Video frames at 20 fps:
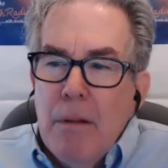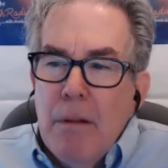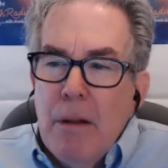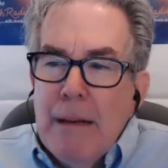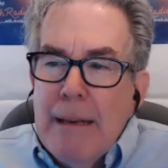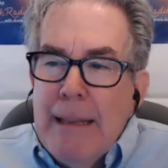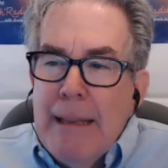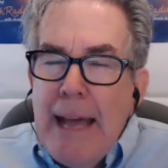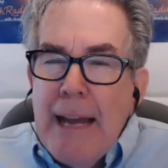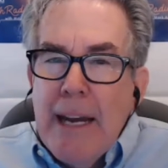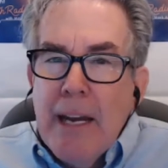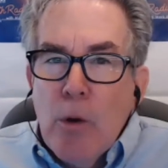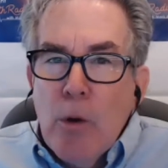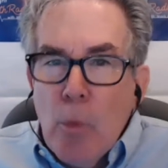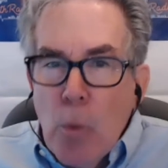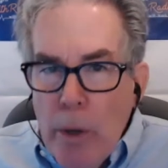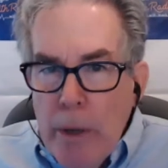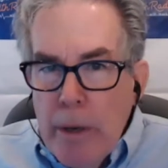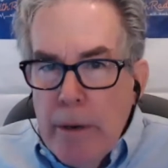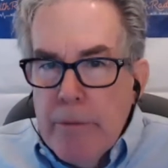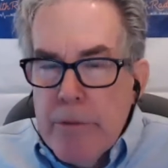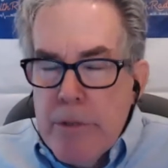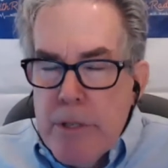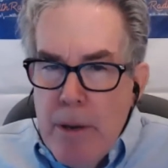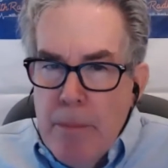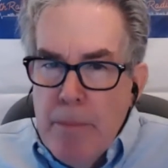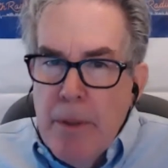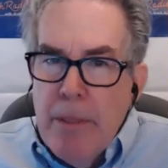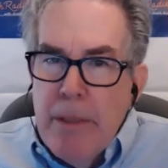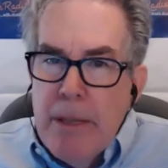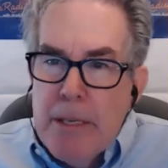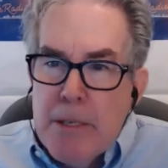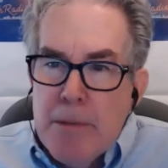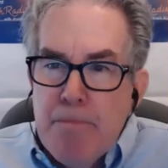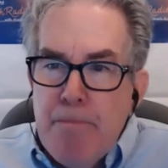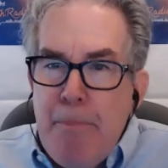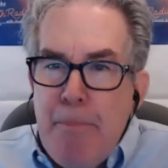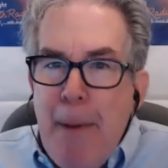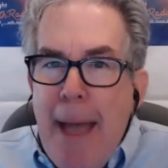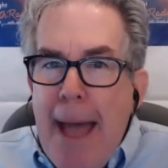getting rid of some of these
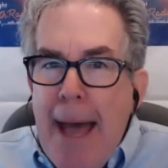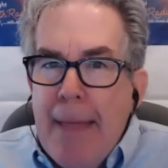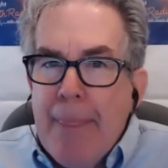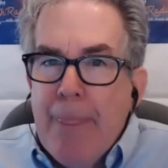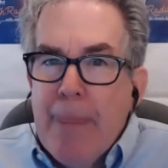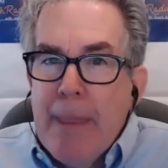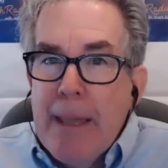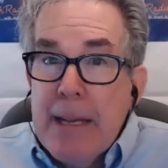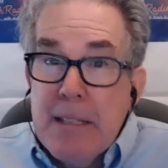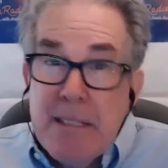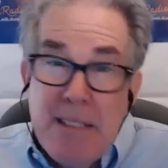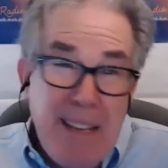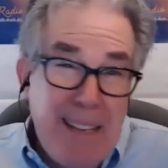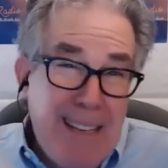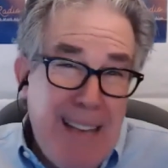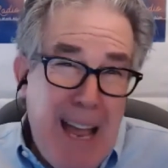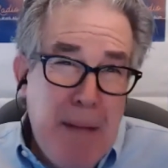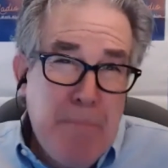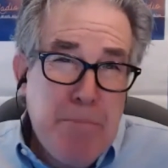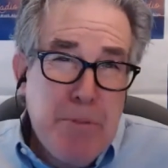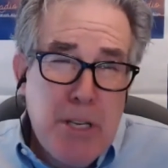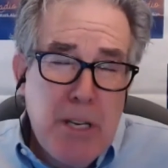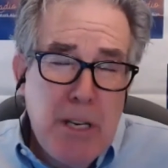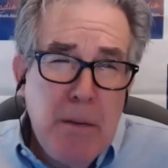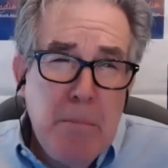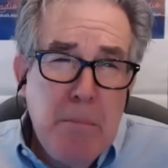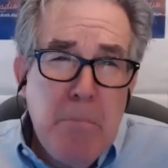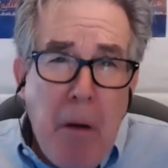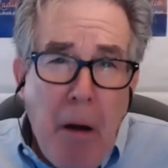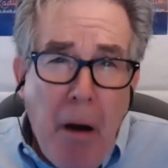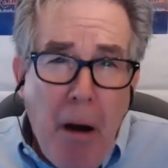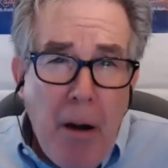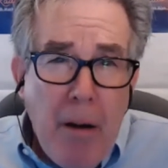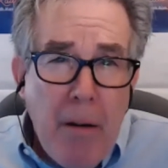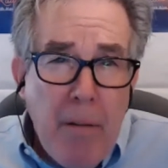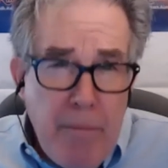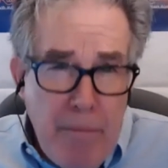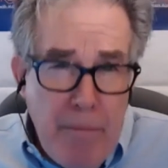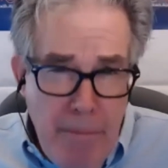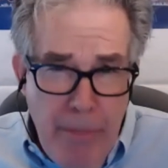bad things like
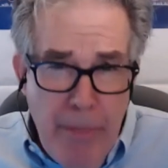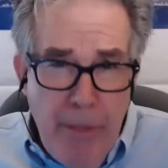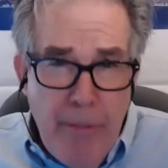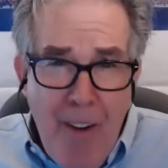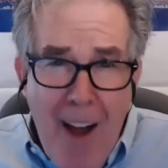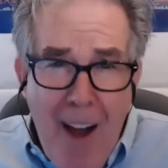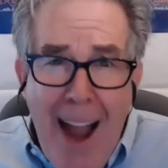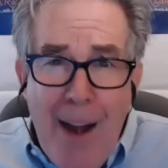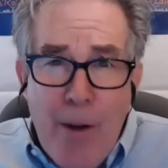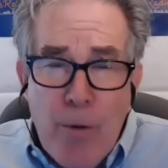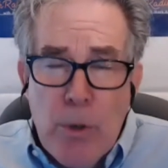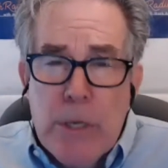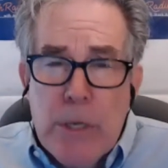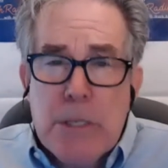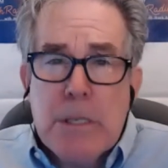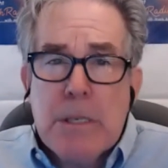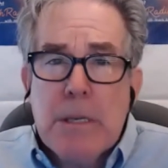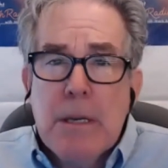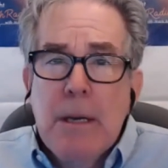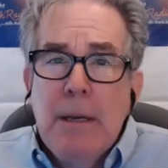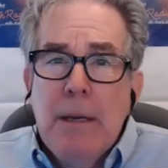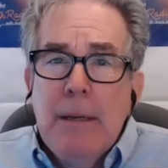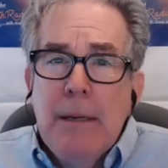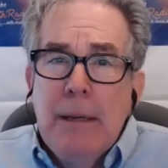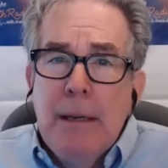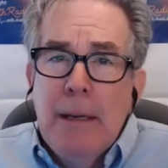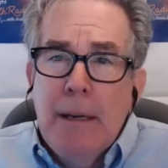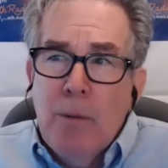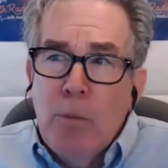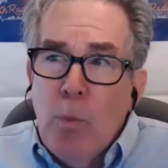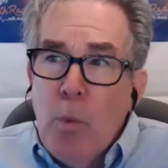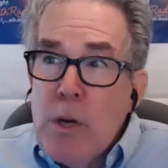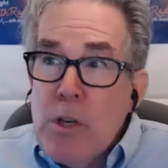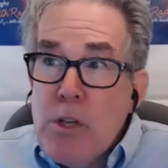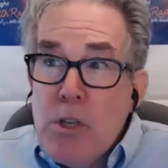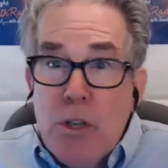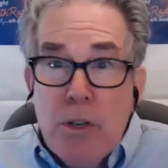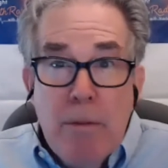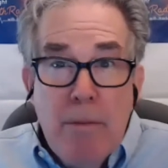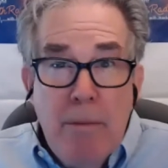Epstein-Barr, the virus,
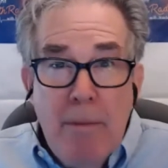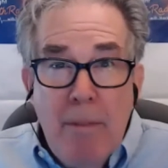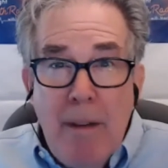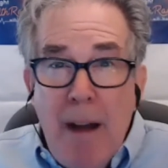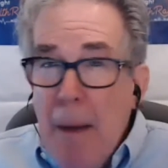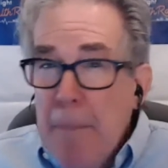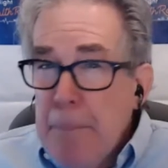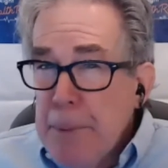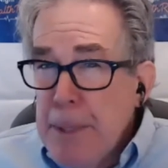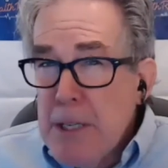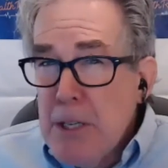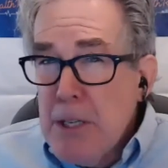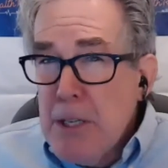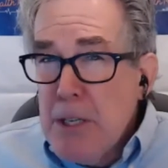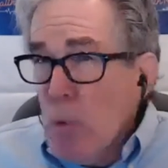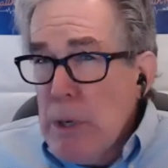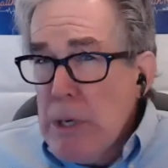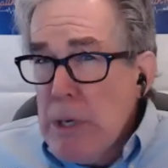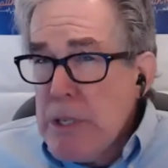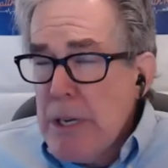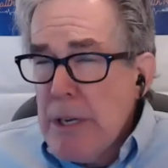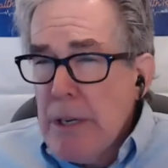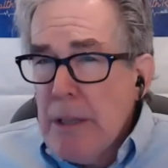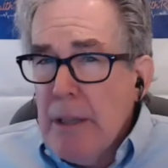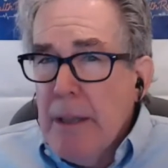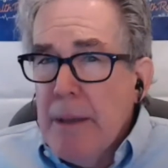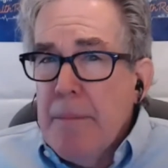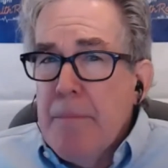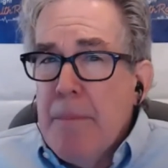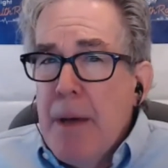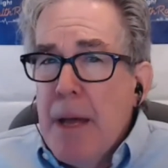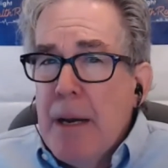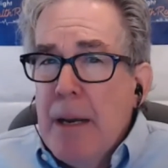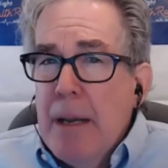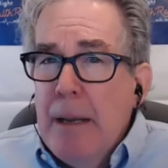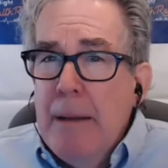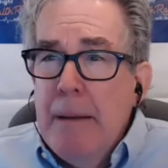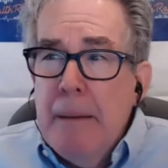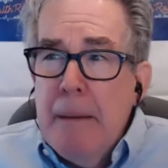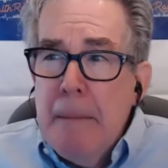which up until recently,
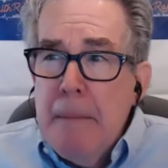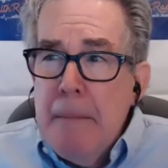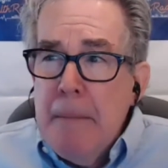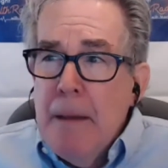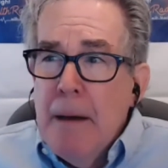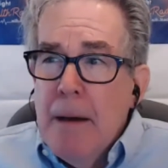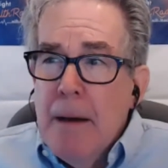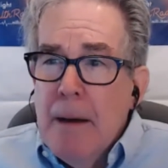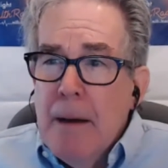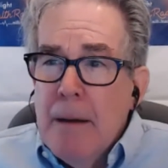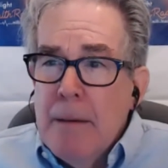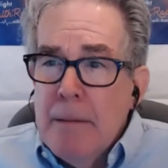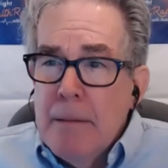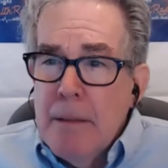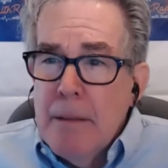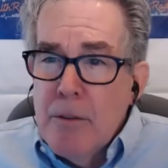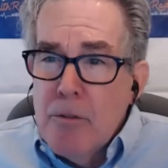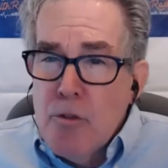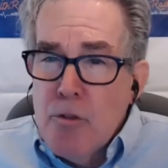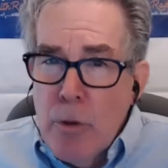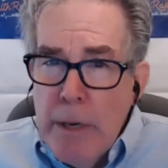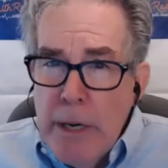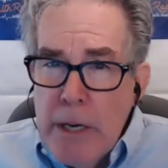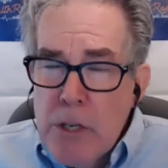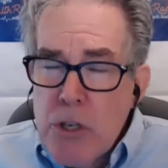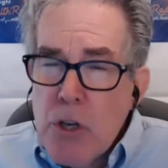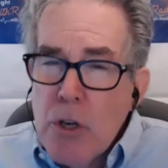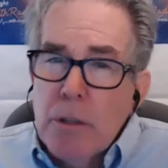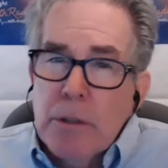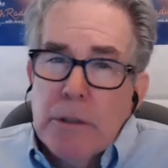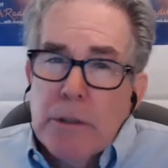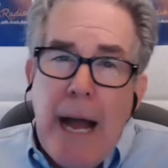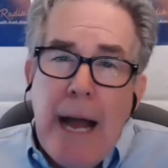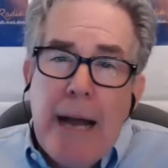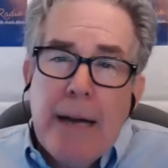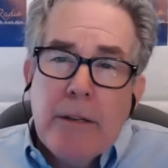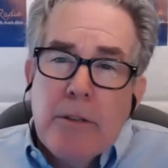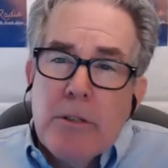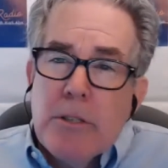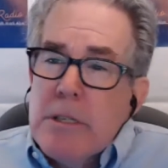many traditional
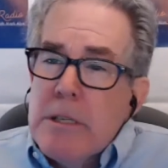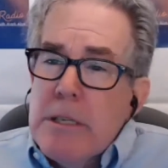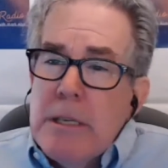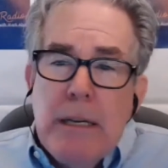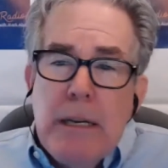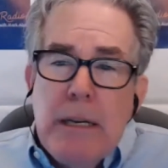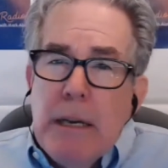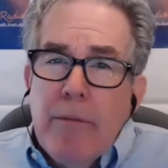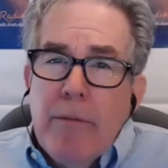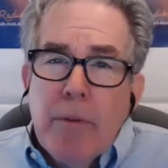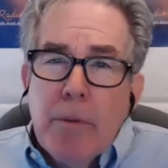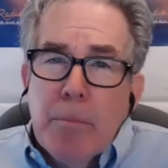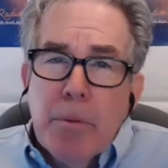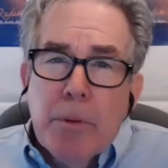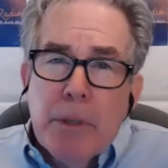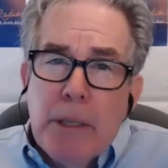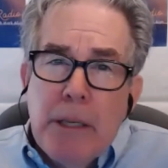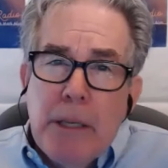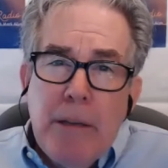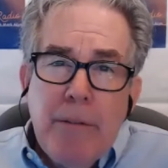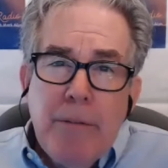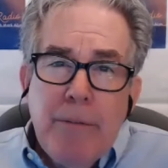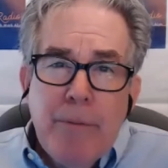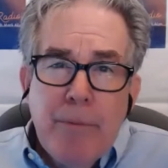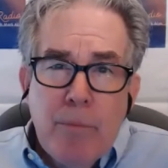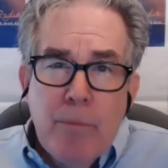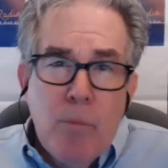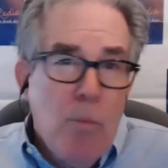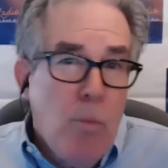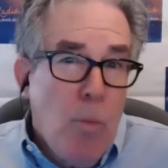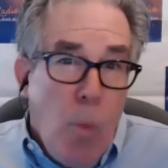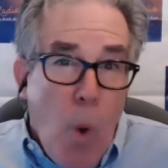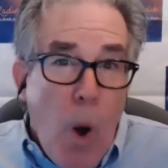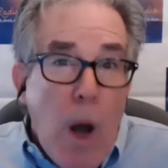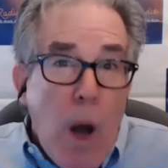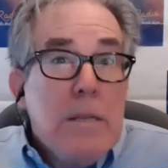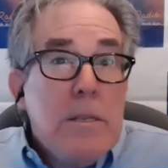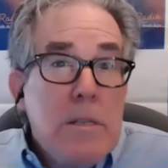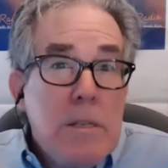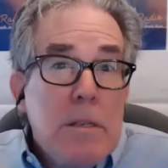doctors didn't even believe
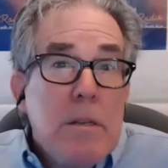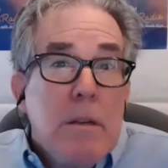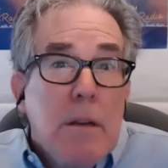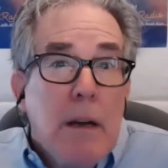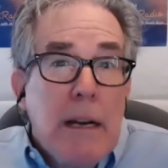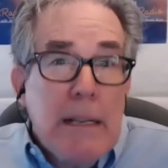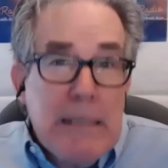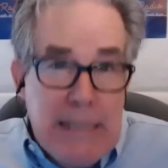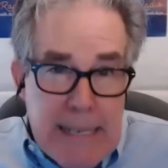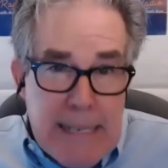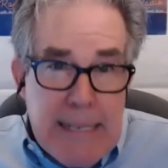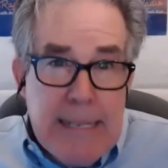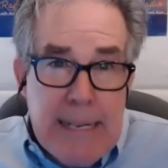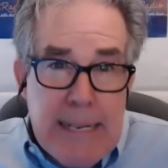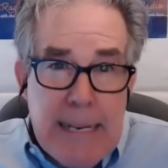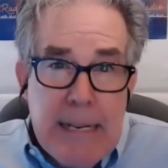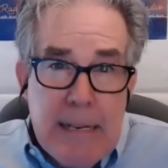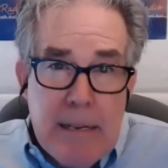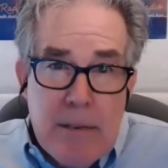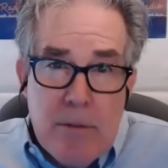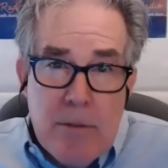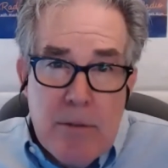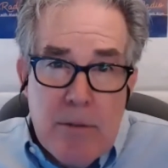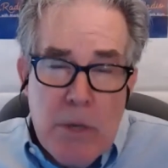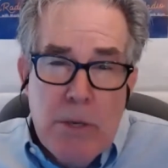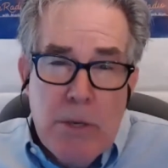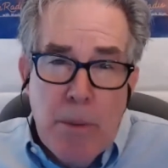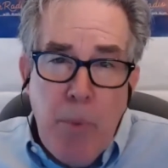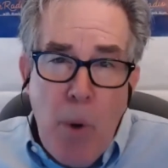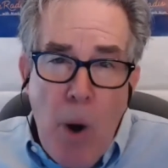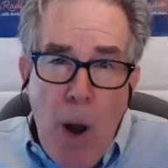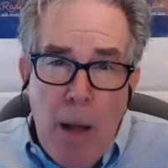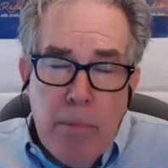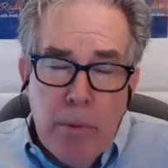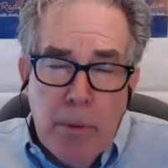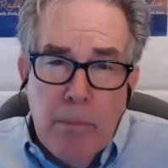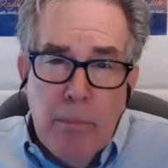was a disease, was a problem.